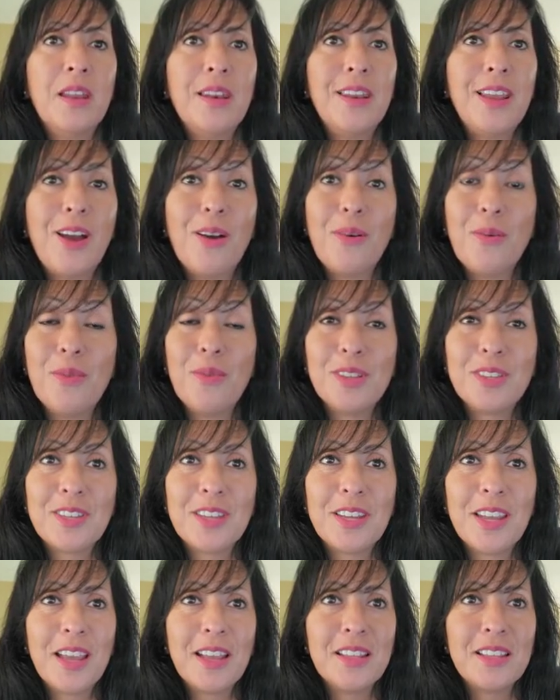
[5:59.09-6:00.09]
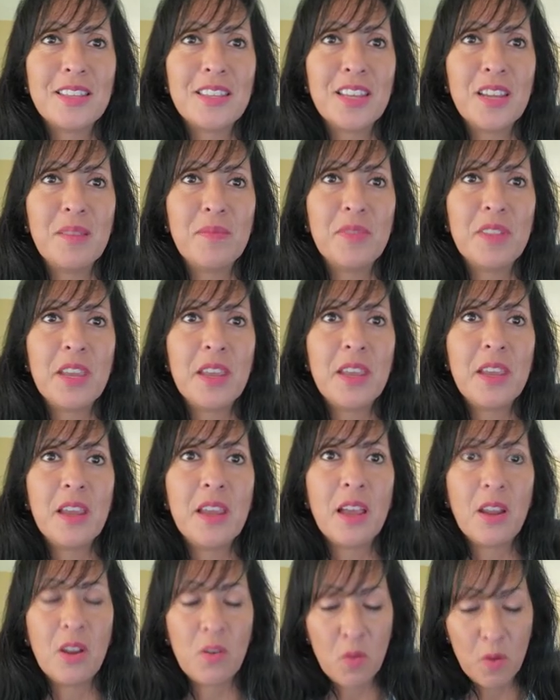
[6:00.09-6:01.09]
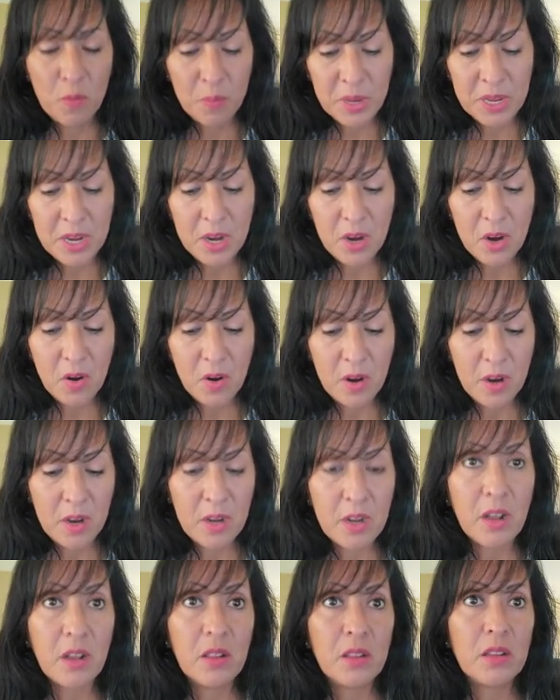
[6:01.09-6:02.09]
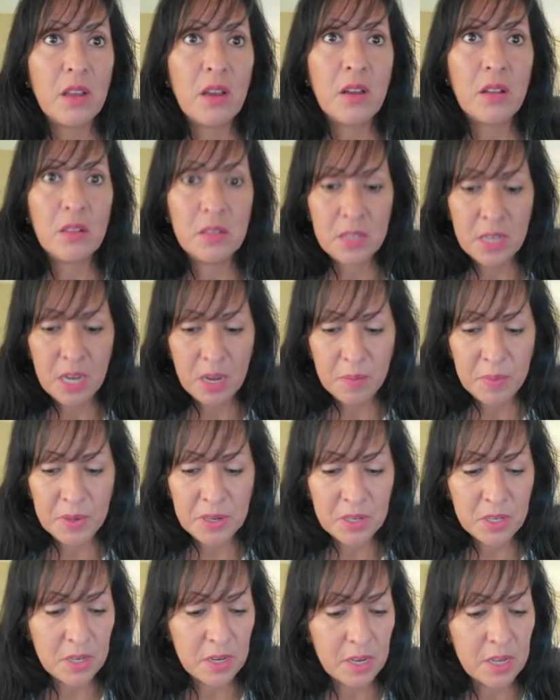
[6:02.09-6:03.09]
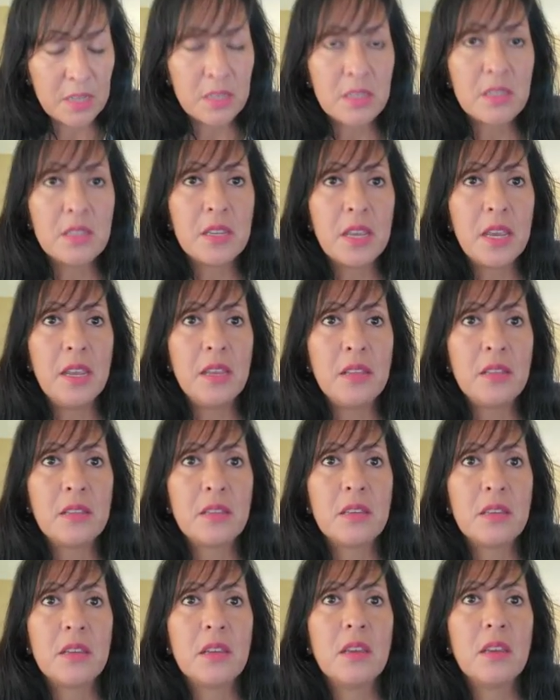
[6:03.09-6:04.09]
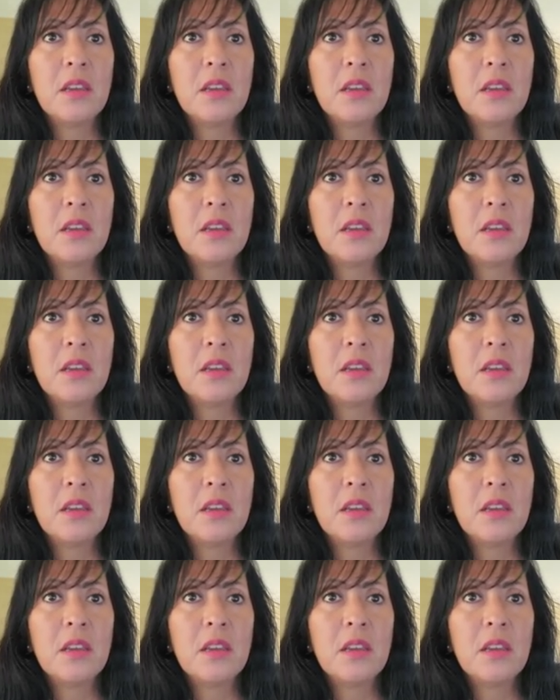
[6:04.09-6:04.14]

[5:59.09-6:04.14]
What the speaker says: Now, once again, same thing. I go up here and I'll type in today's date,